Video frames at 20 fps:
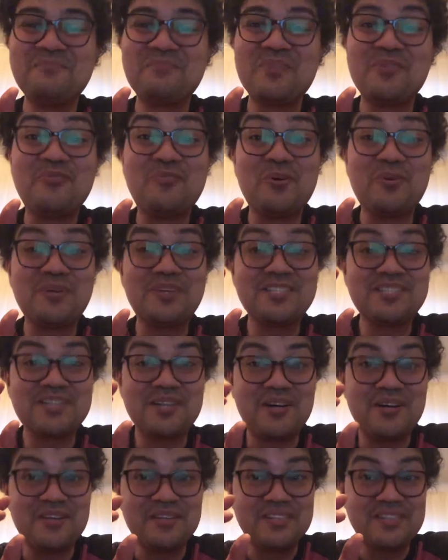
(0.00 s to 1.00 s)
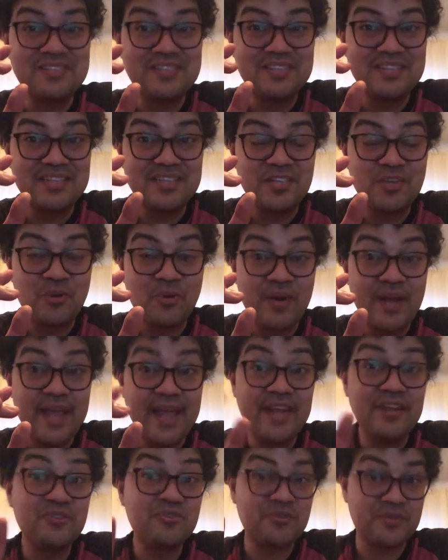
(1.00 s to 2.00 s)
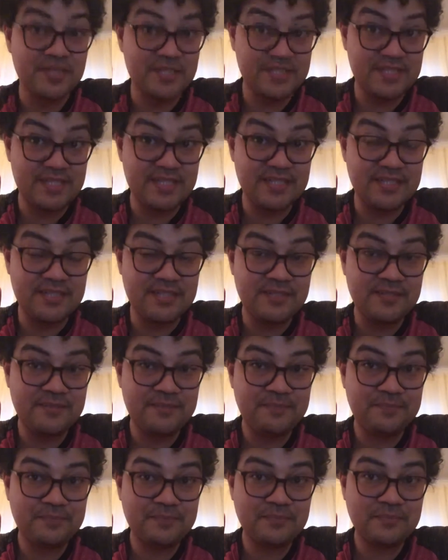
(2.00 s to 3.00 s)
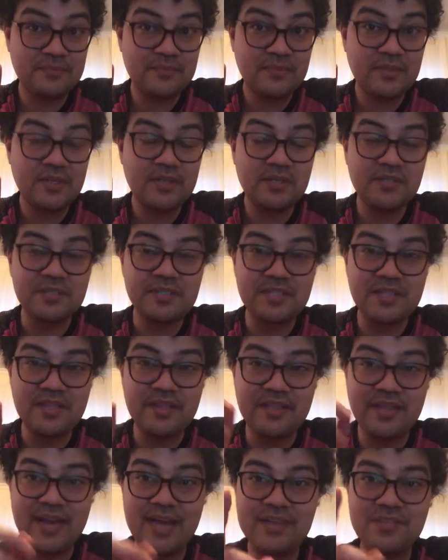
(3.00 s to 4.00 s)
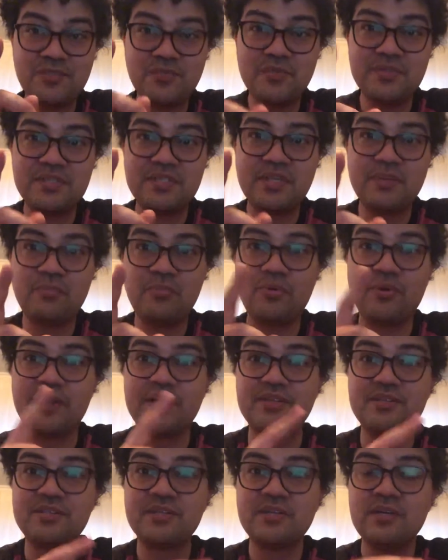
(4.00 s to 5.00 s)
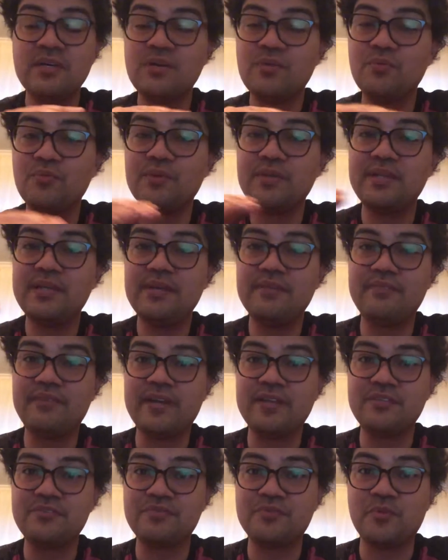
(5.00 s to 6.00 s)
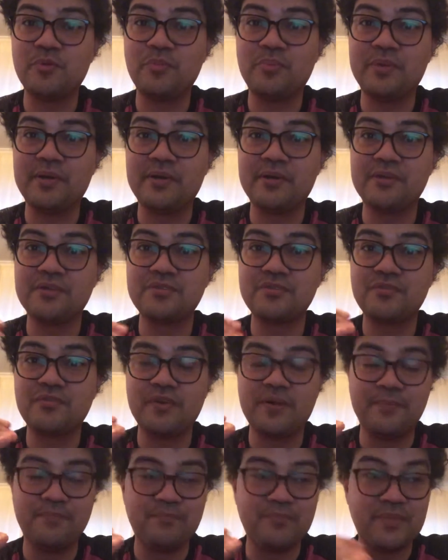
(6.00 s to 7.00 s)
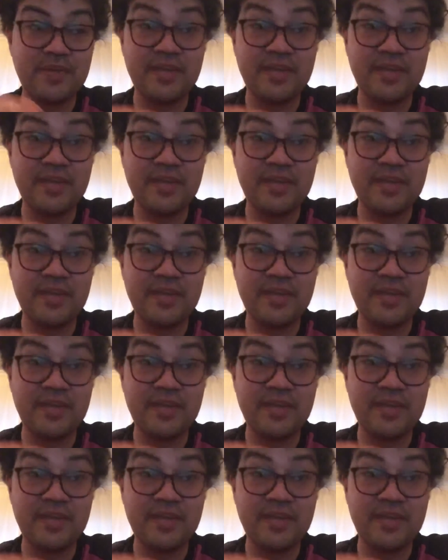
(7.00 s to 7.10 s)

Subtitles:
focus on your entrances. Because that's what separates really advanced flute players from the